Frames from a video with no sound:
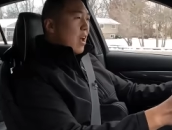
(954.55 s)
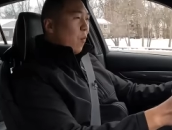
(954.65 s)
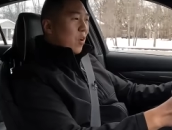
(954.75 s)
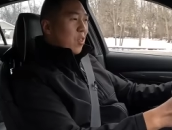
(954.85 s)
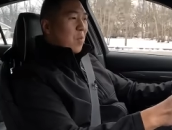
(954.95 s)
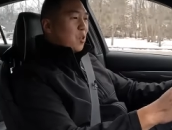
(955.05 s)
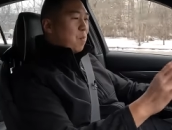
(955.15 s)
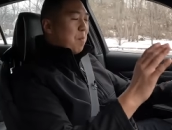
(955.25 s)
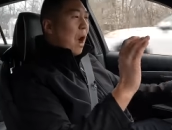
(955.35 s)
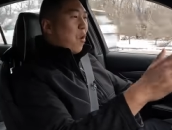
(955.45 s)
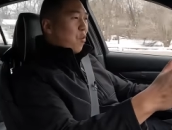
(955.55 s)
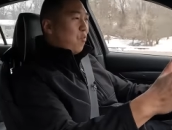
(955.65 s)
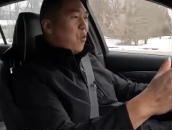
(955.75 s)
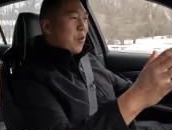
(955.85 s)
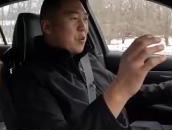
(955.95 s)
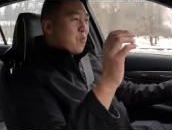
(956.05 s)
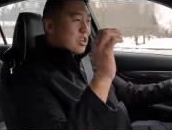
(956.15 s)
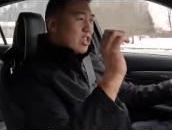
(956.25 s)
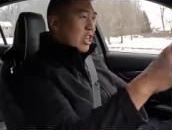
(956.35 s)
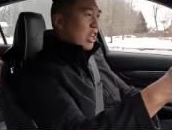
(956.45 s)
one of the most powerful and
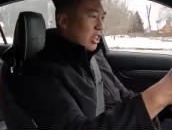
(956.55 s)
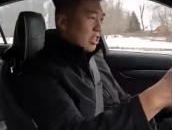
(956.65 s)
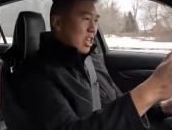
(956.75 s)
ridiculous